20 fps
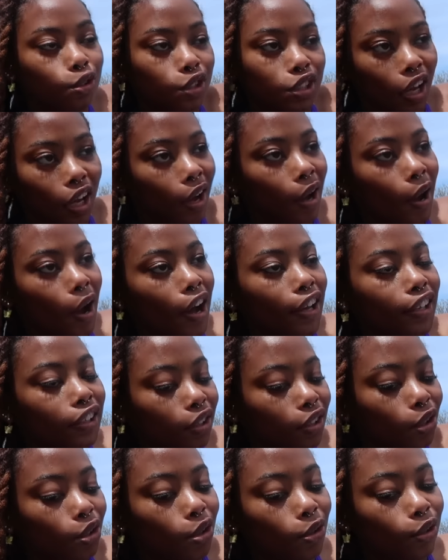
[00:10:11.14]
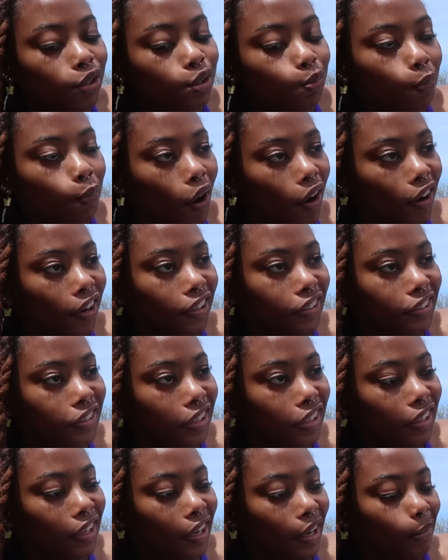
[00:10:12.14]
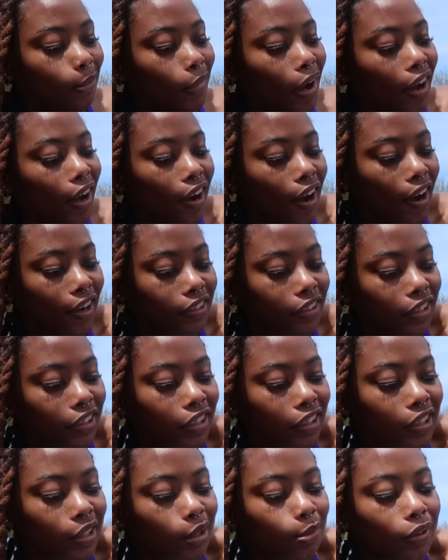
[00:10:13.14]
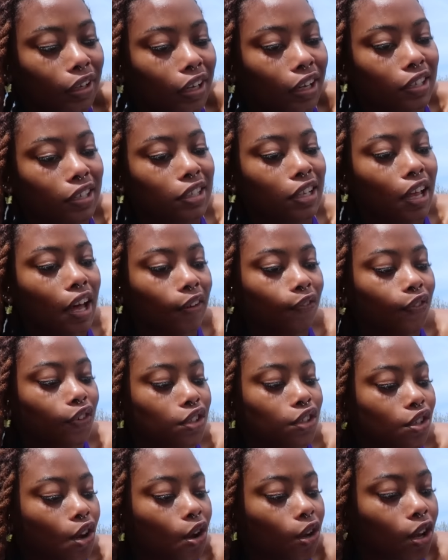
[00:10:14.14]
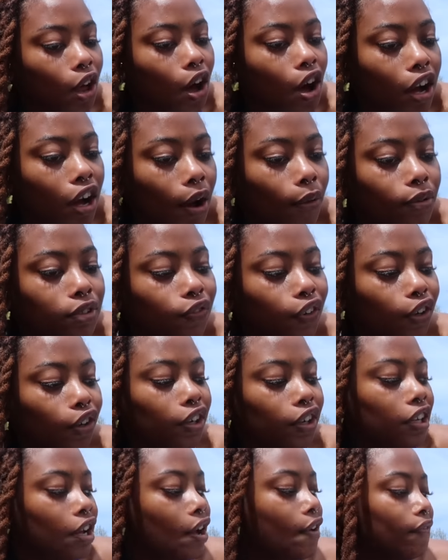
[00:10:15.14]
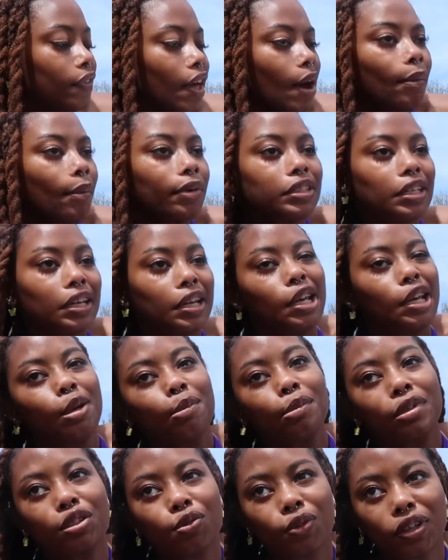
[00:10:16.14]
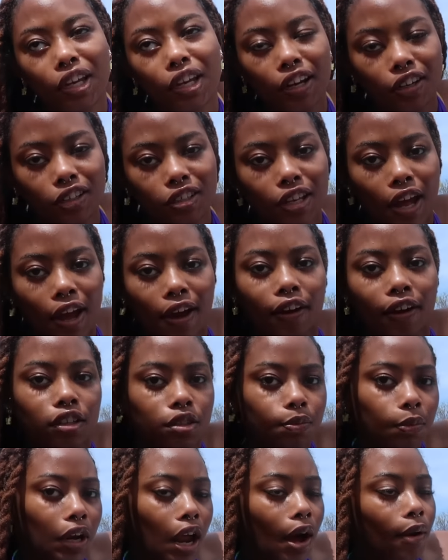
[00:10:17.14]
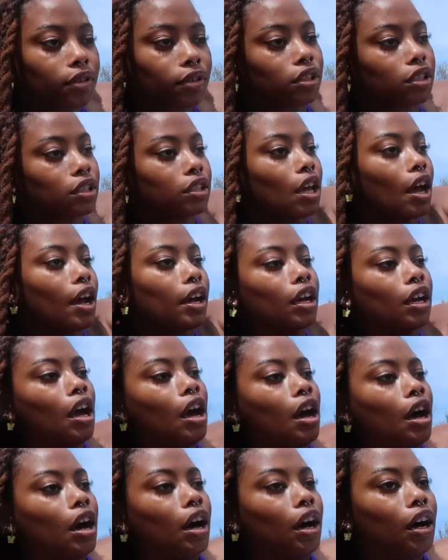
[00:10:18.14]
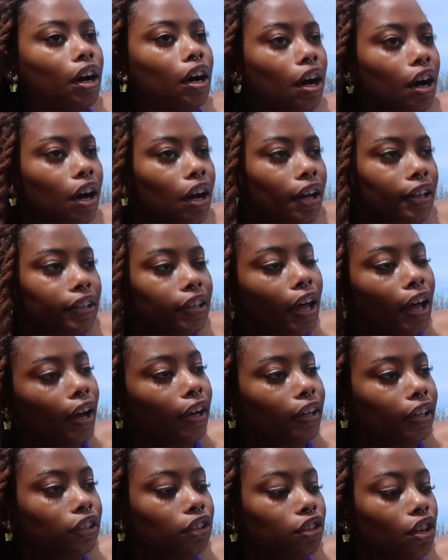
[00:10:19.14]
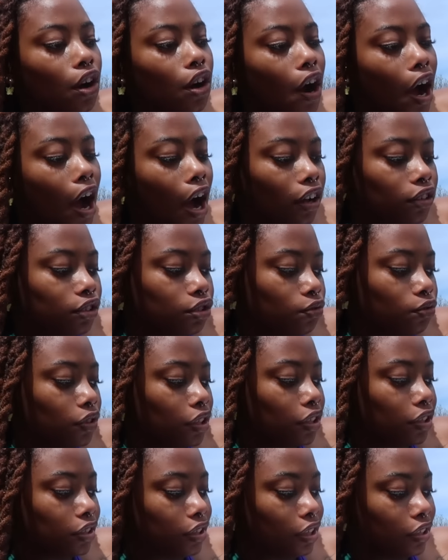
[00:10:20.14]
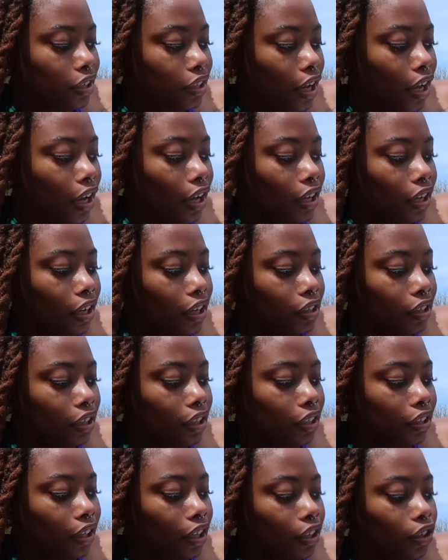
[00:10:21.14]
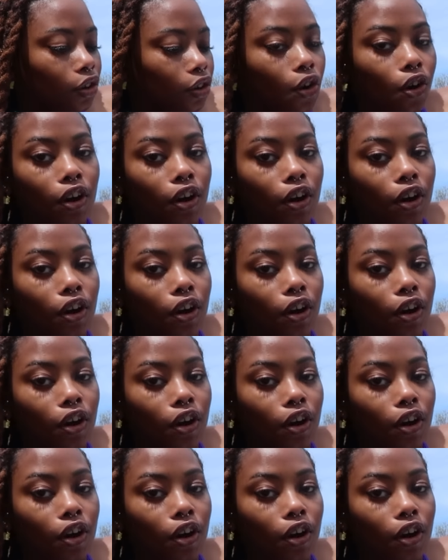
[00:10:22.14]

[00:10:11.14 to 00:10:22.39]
there wasn't shit wrong with being gay. I don't know what, and it wasn't like I had ever had these conversations with other people. Like, I don't even remember hearing anything against homosexuality in